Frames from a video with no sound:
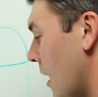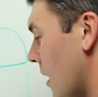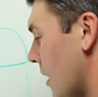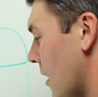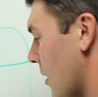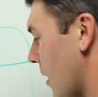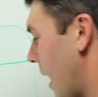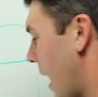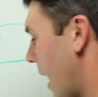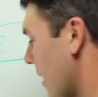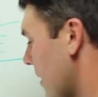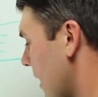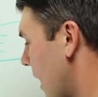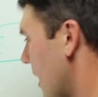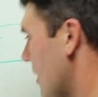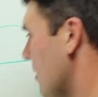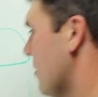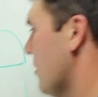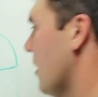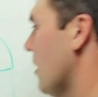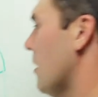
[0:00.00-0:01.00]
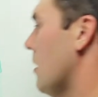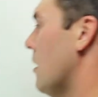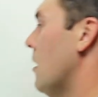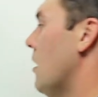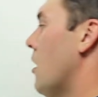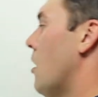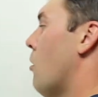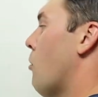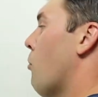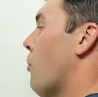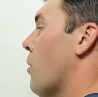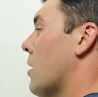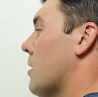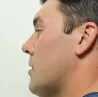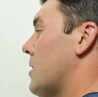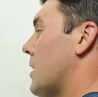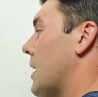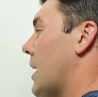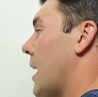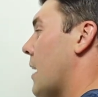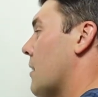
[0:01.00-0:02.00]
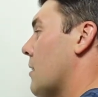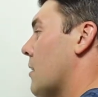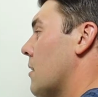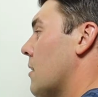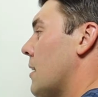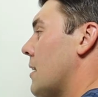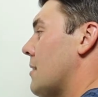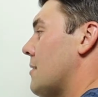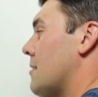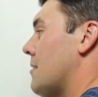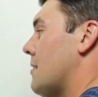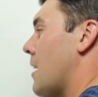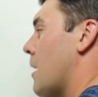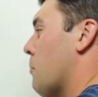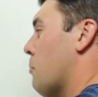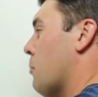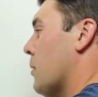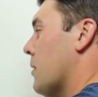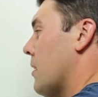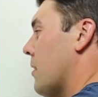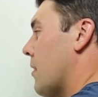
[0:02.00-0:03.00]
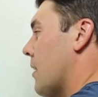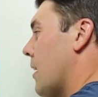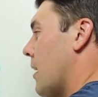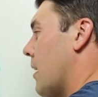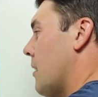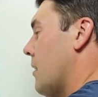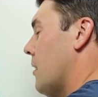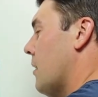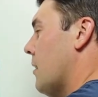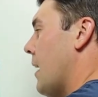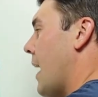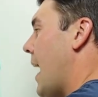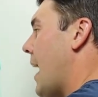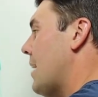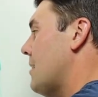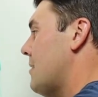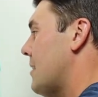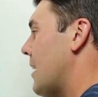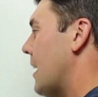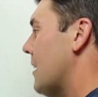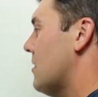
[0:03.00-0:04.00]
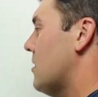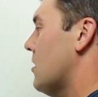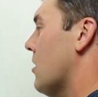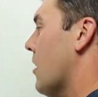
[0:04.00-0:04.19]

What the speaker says: Your headline's going to work together in step with your ad text.